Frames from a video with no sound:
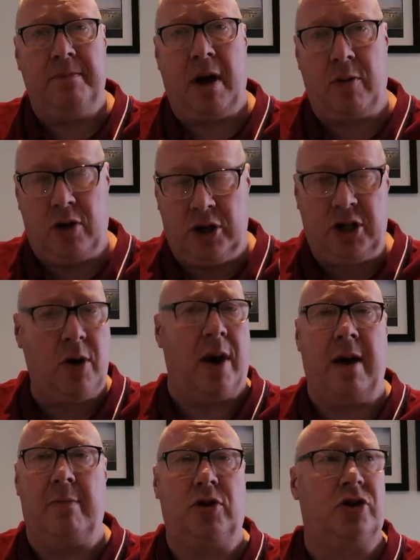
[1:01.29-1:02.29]
I'm going to do
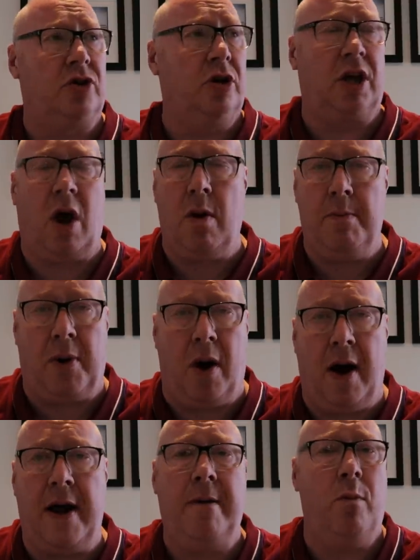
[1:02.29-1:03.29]
it. I'm just going to go and
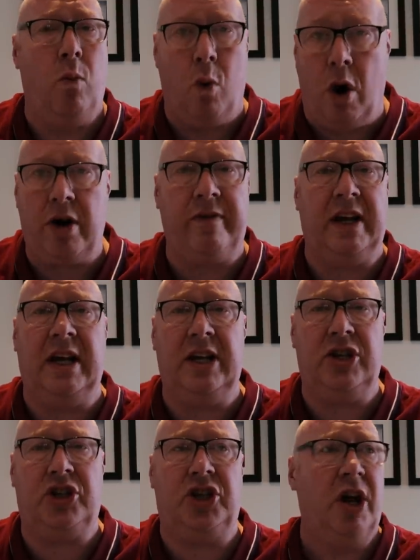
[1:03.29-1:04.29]
buy one of
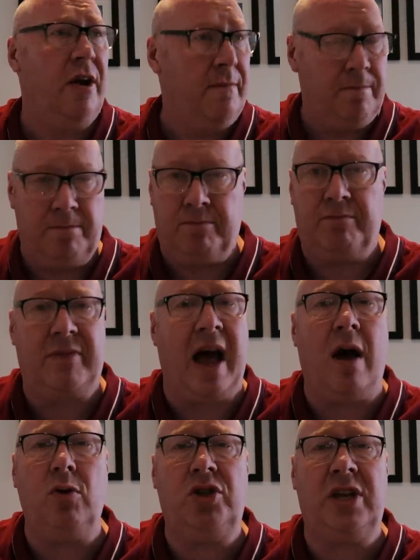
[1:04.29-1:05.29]
each.
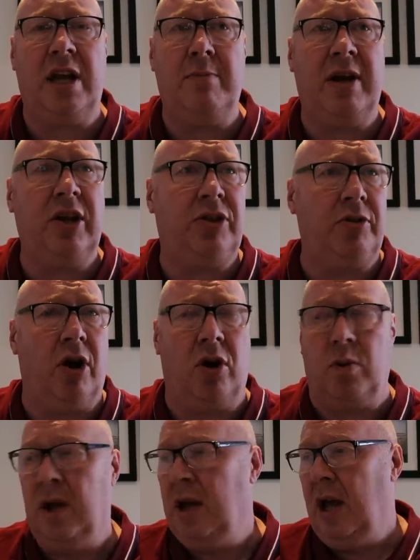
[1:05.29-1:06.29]
That'll see me
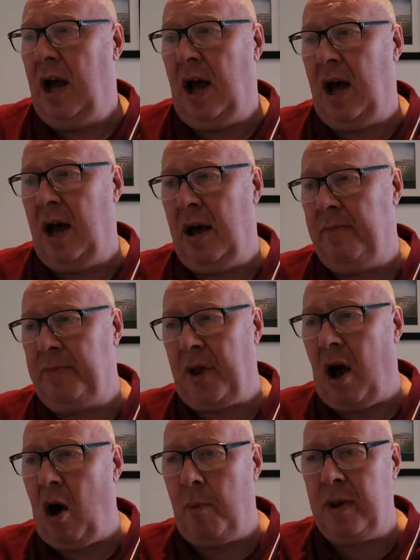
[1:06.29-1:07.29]
through.
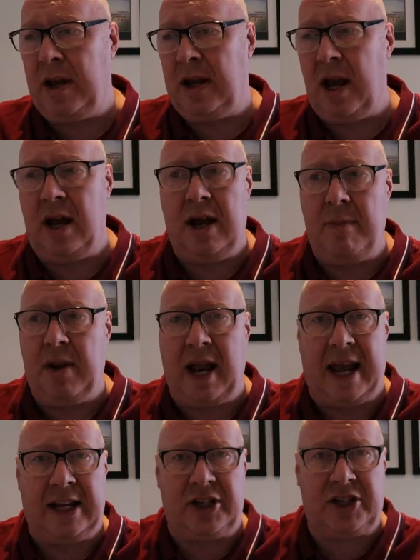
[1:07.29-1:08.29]
I'll be in my
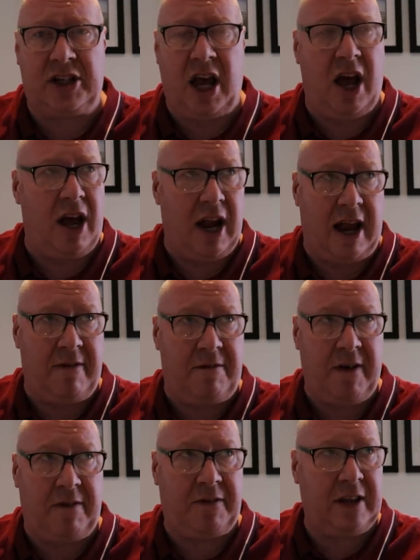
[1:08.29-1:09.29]
late
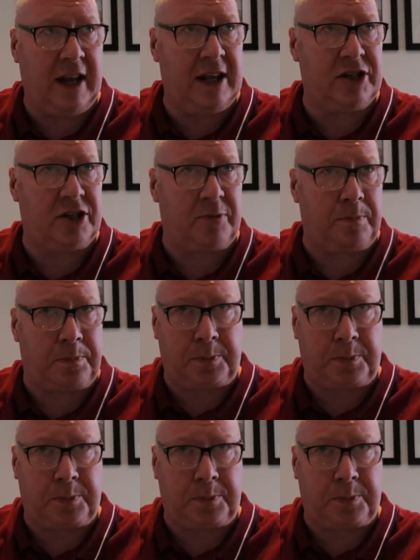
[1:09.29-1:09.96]
50s.